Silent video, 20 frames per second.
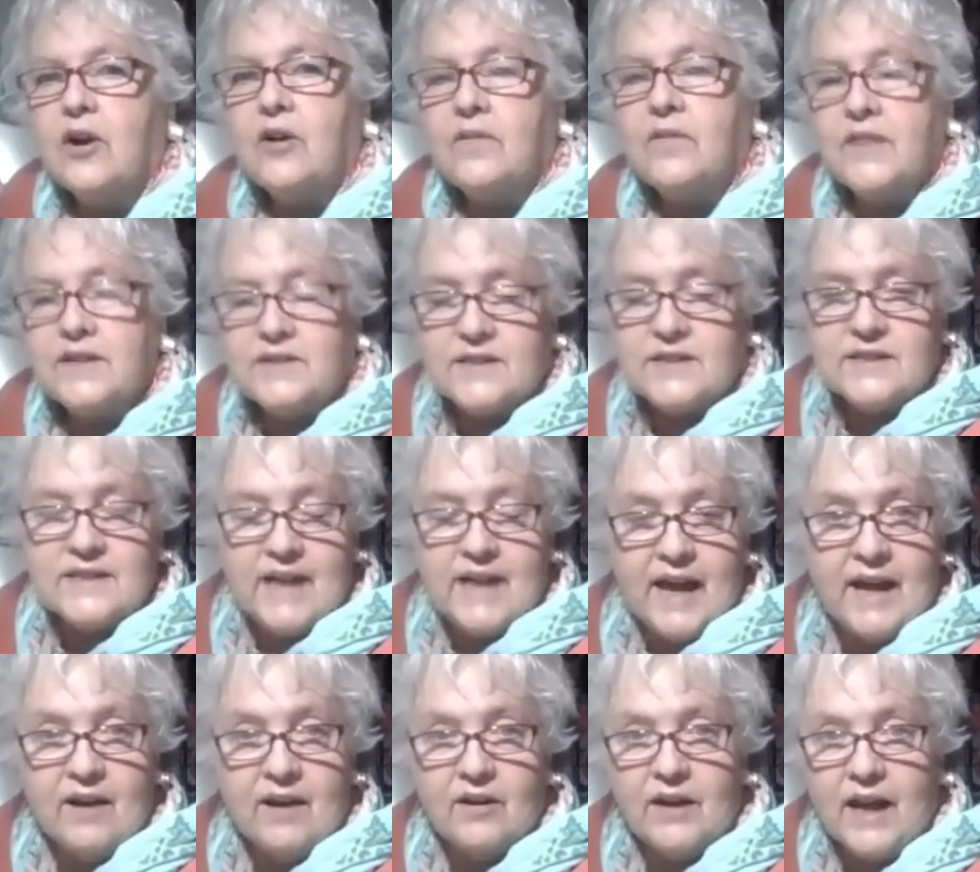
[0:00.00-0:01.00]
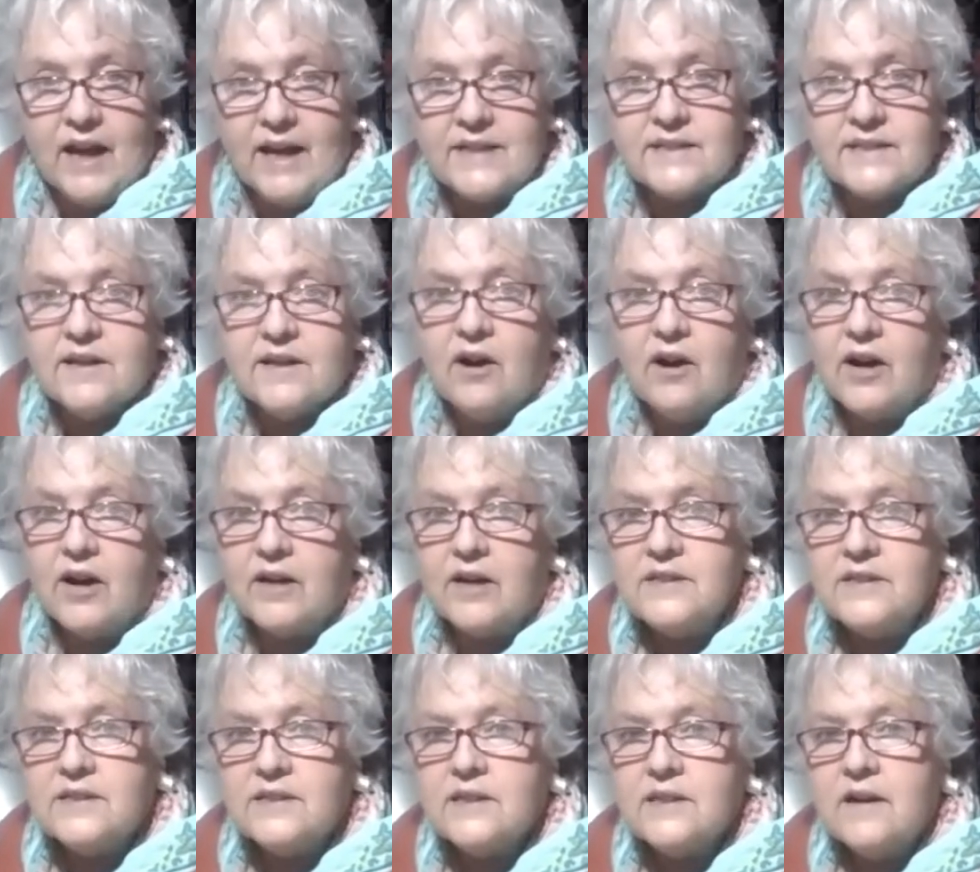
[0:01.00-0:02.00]
This is ALS
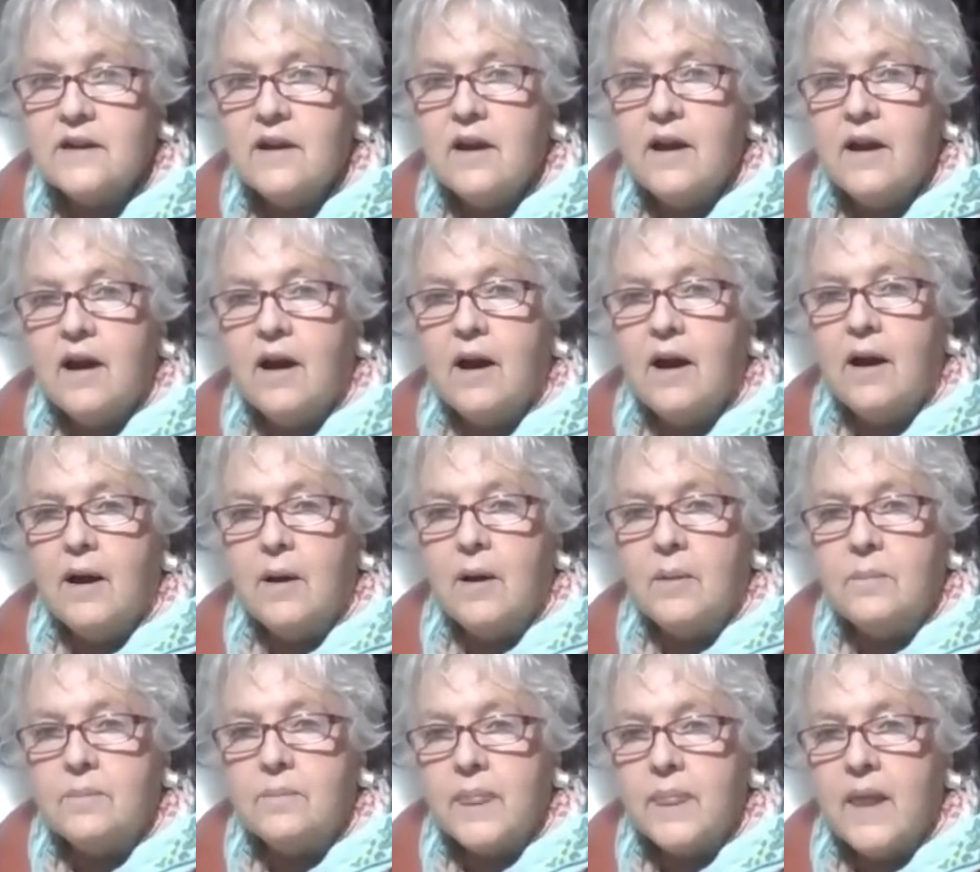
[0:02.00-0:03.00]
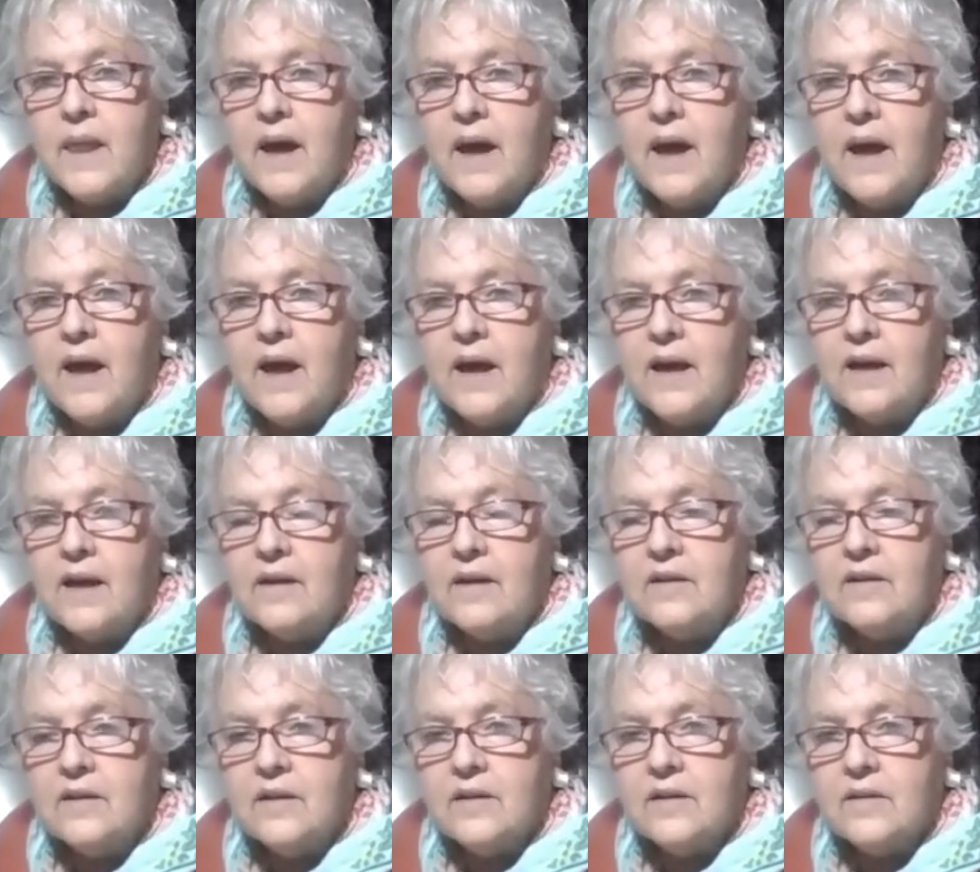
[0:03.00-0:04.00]
cards, um,
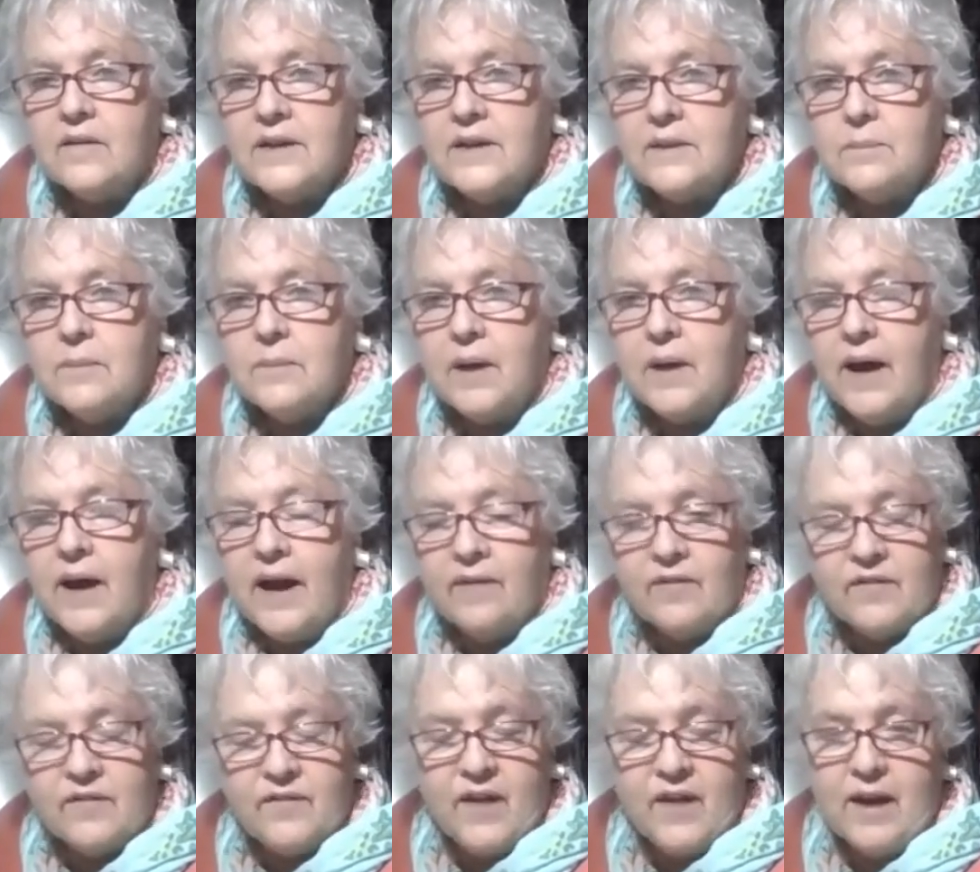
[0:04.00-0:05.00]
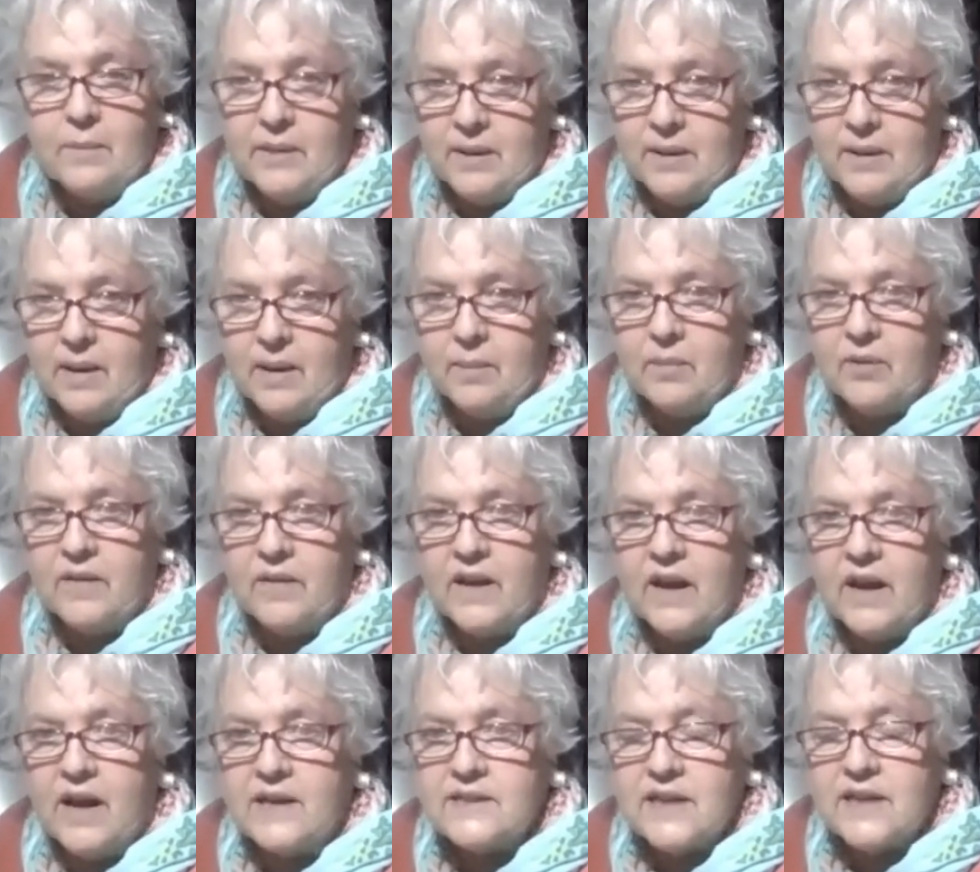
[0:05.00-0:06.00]
and I have a family member that
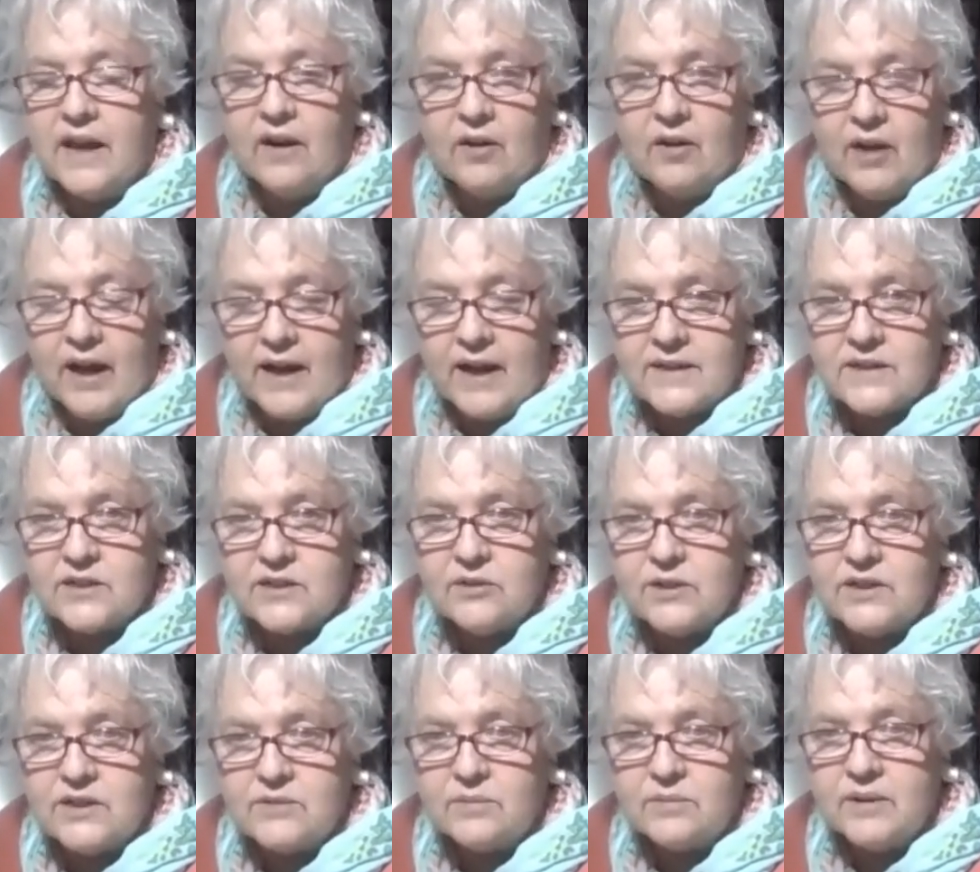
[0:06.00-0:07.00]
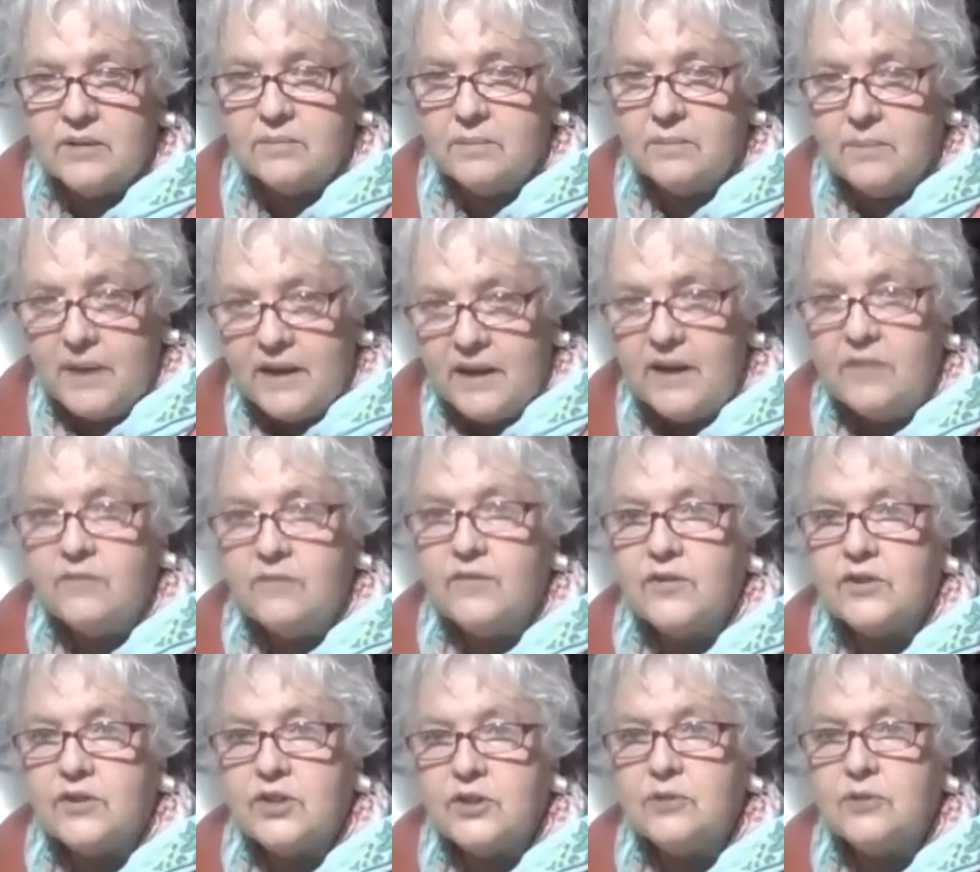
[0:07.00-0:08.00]
has ALS, so it's real
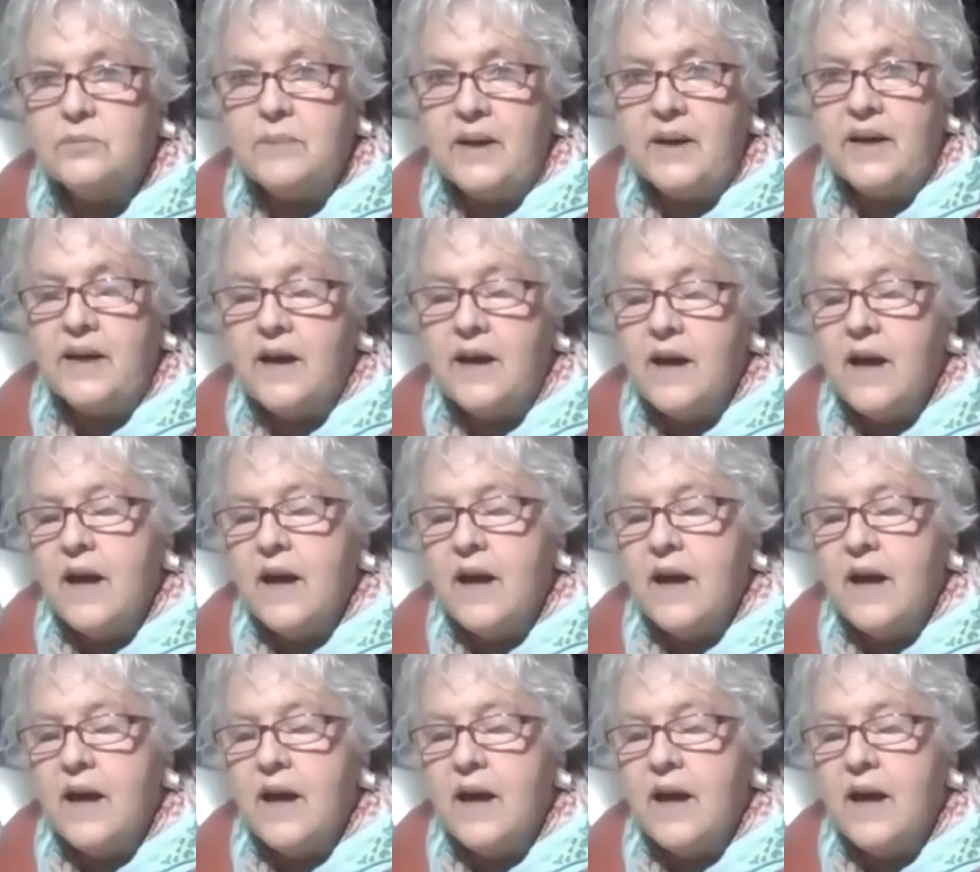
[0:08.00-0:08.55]
meaningful to me.